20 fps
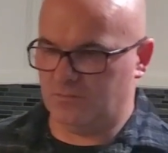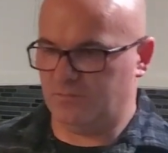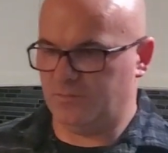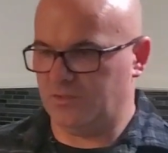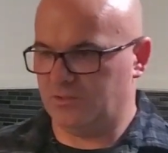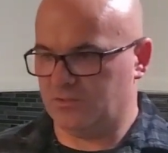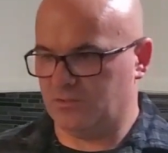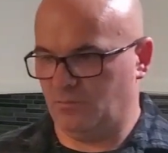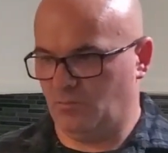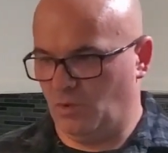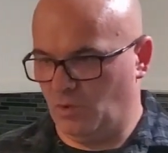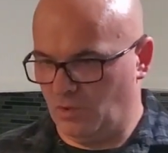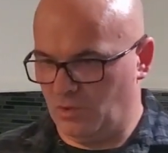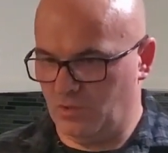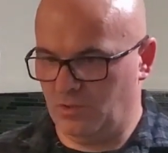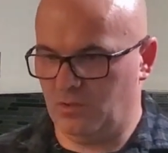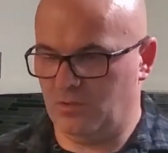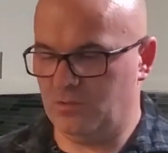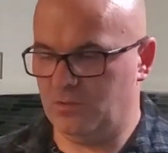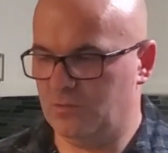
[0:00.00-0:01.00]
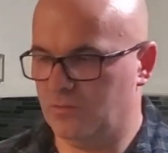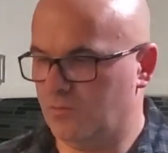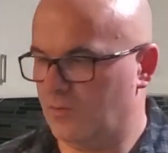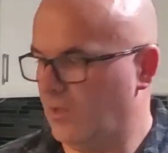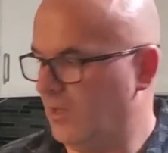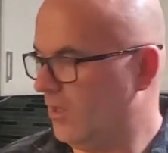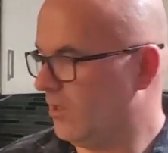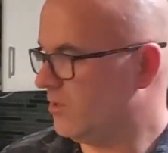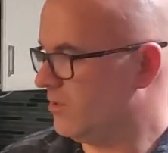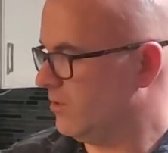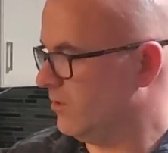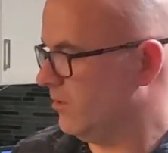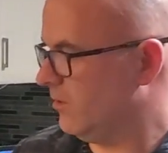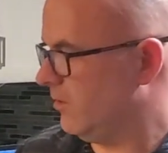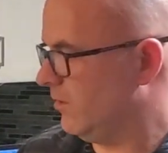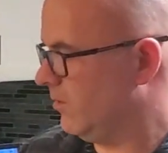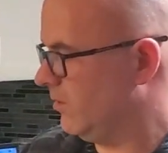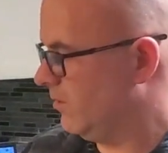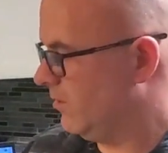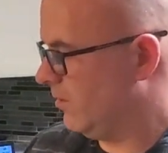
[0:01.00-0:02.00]
be tomorrow, we
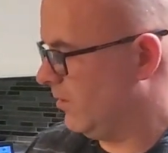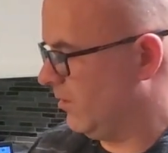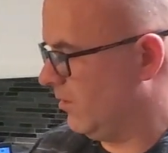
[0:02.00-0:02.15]
actually